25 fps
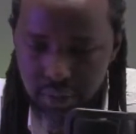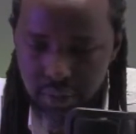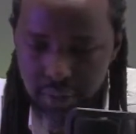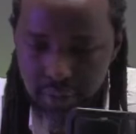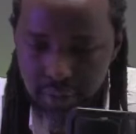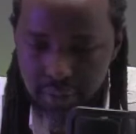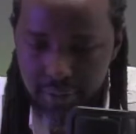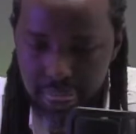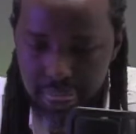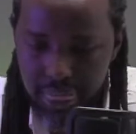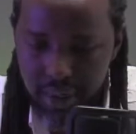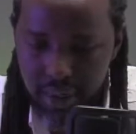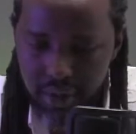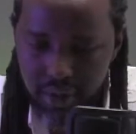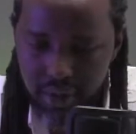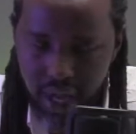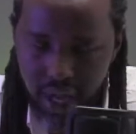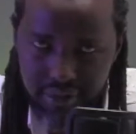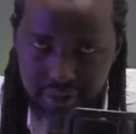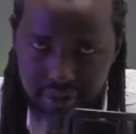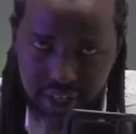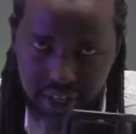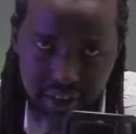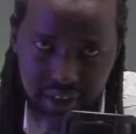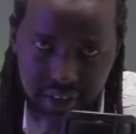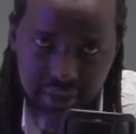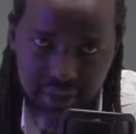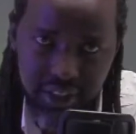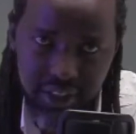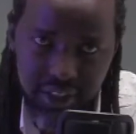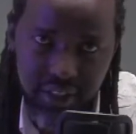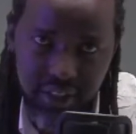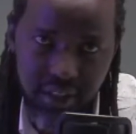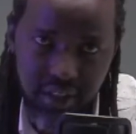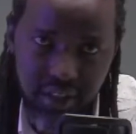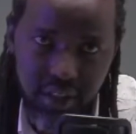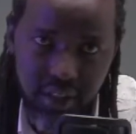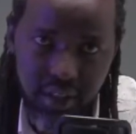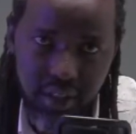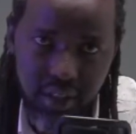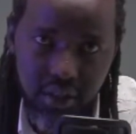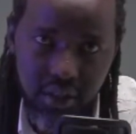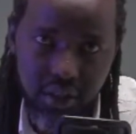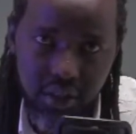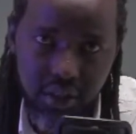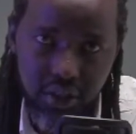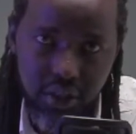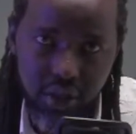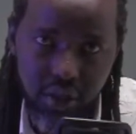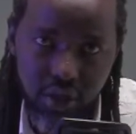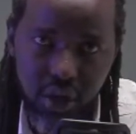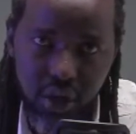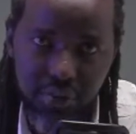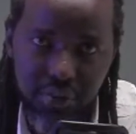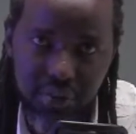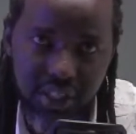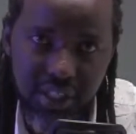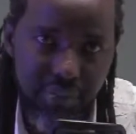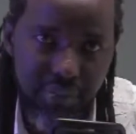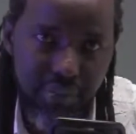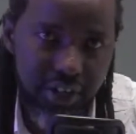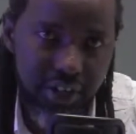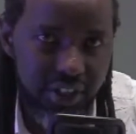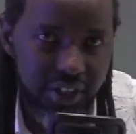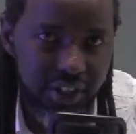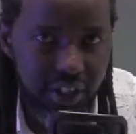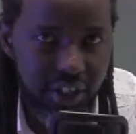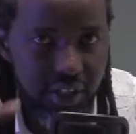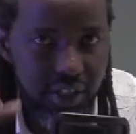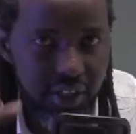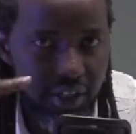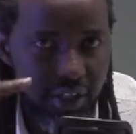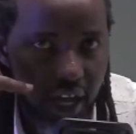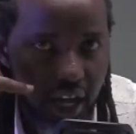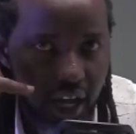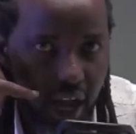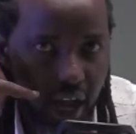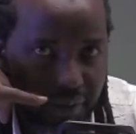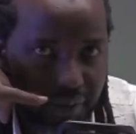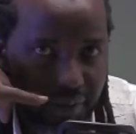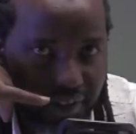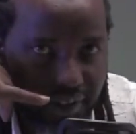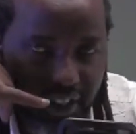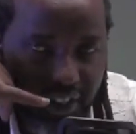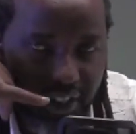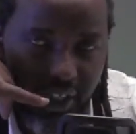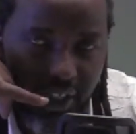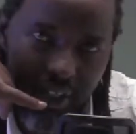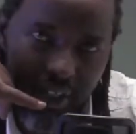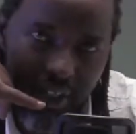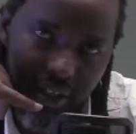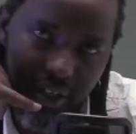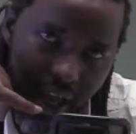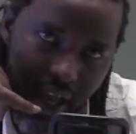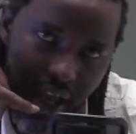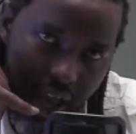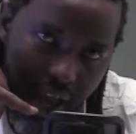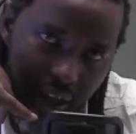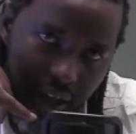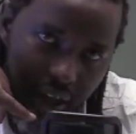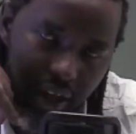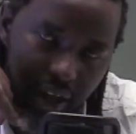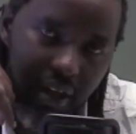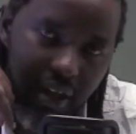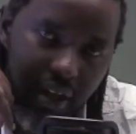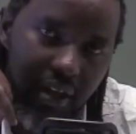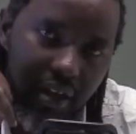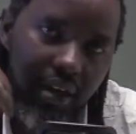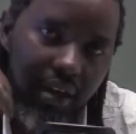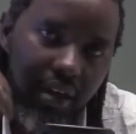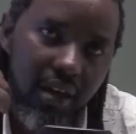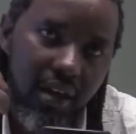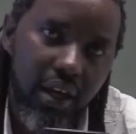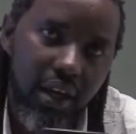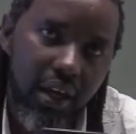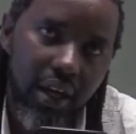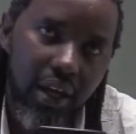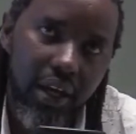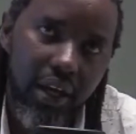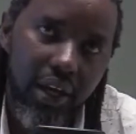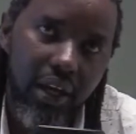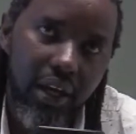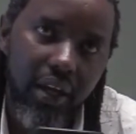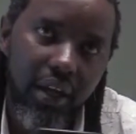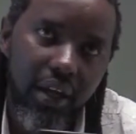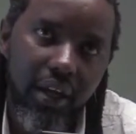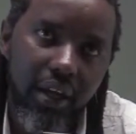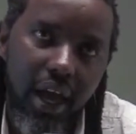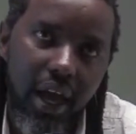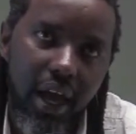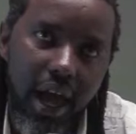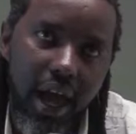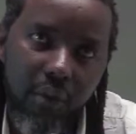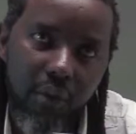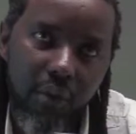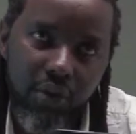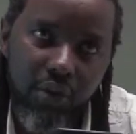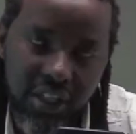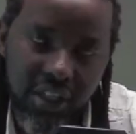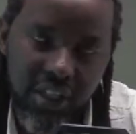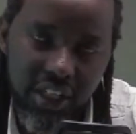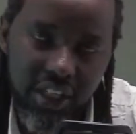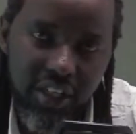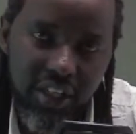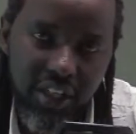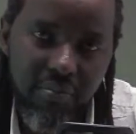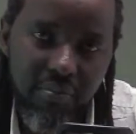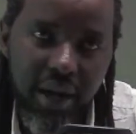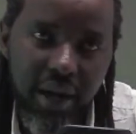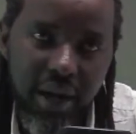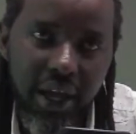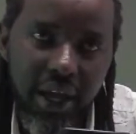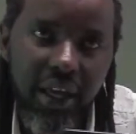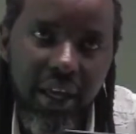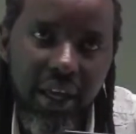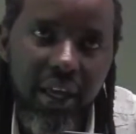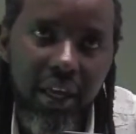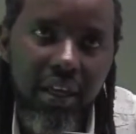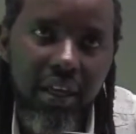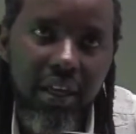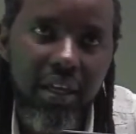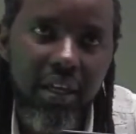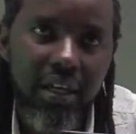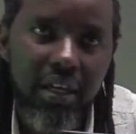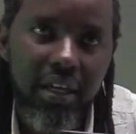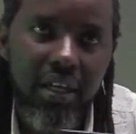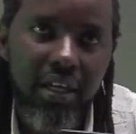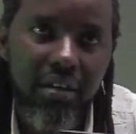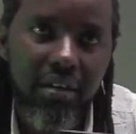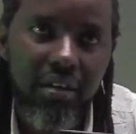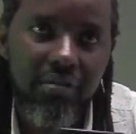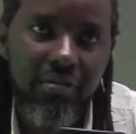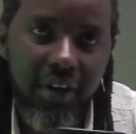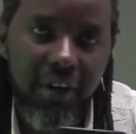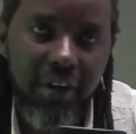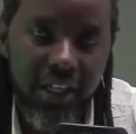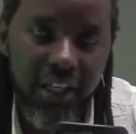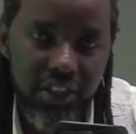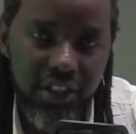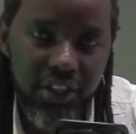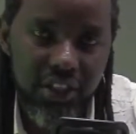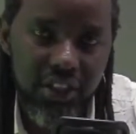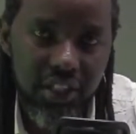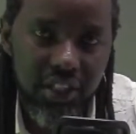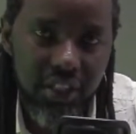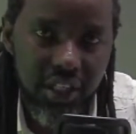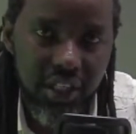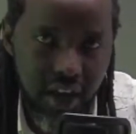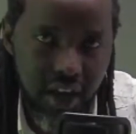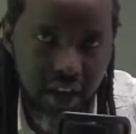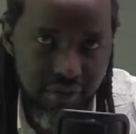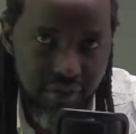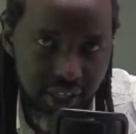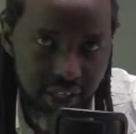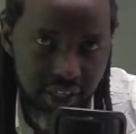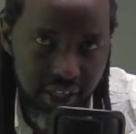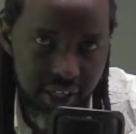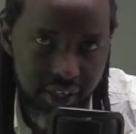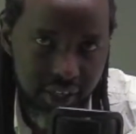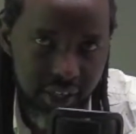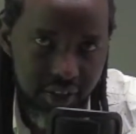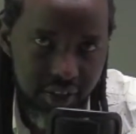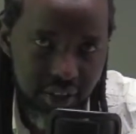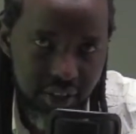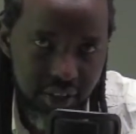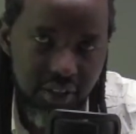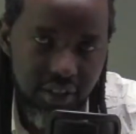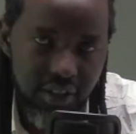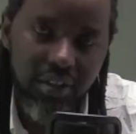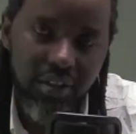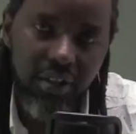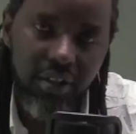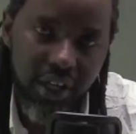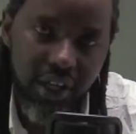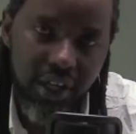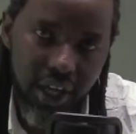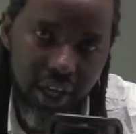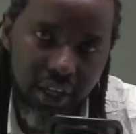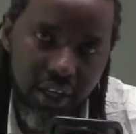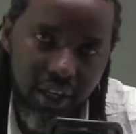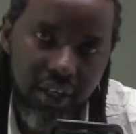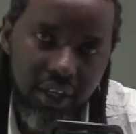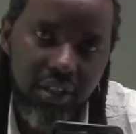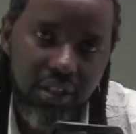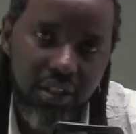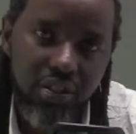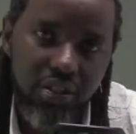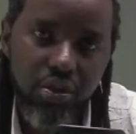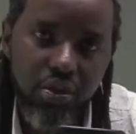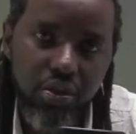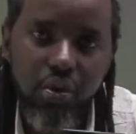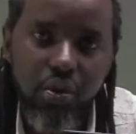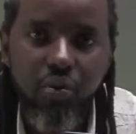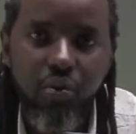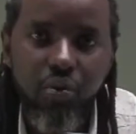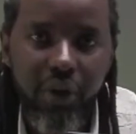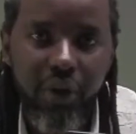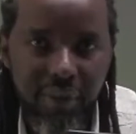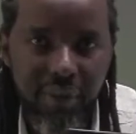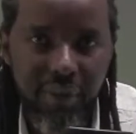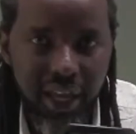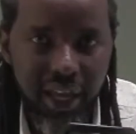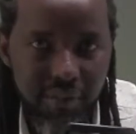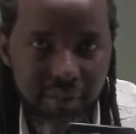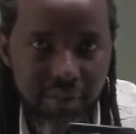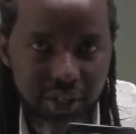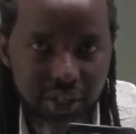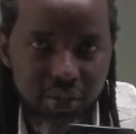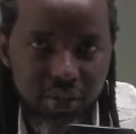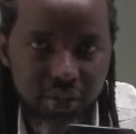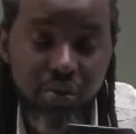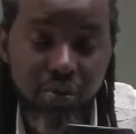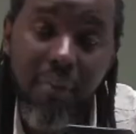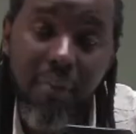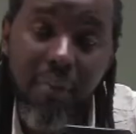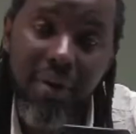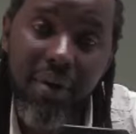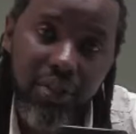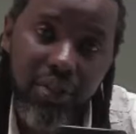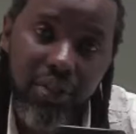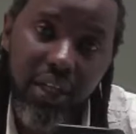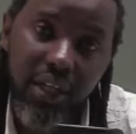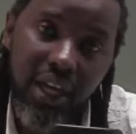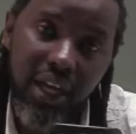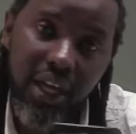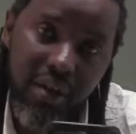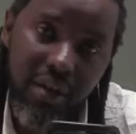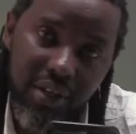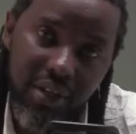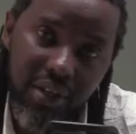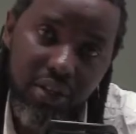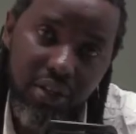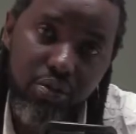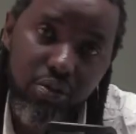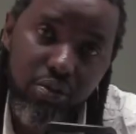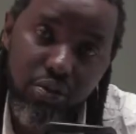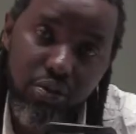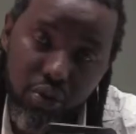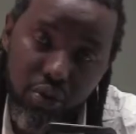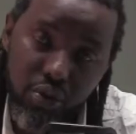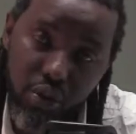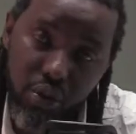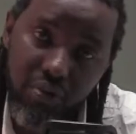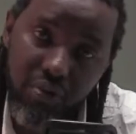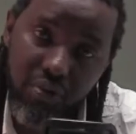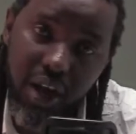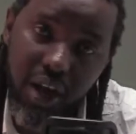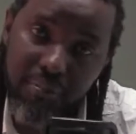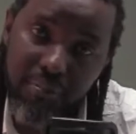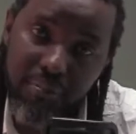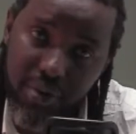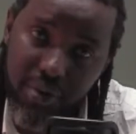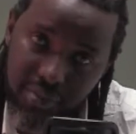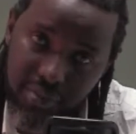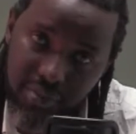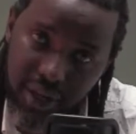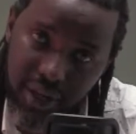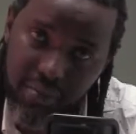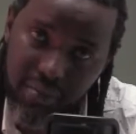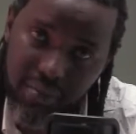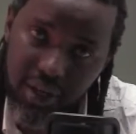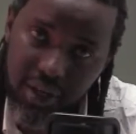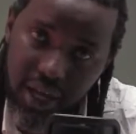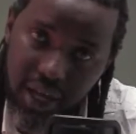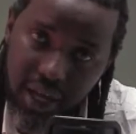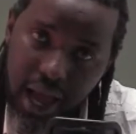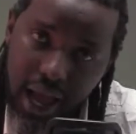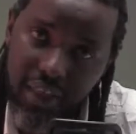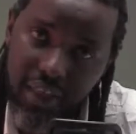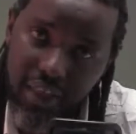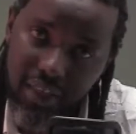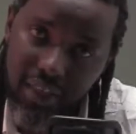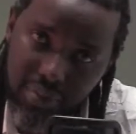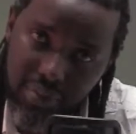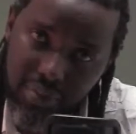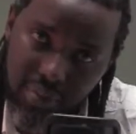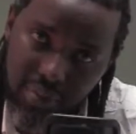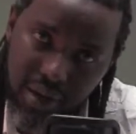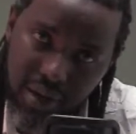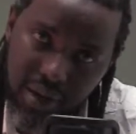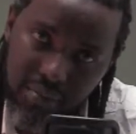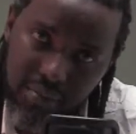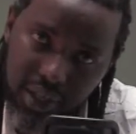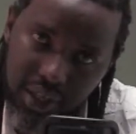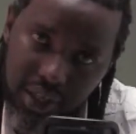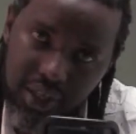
you're having an event, you call Mr. Patrick. Hi Patrick, hi. I would need my event covered. Okay, so what am I coming to do? I'm actually coming to solve a problem. And the problem is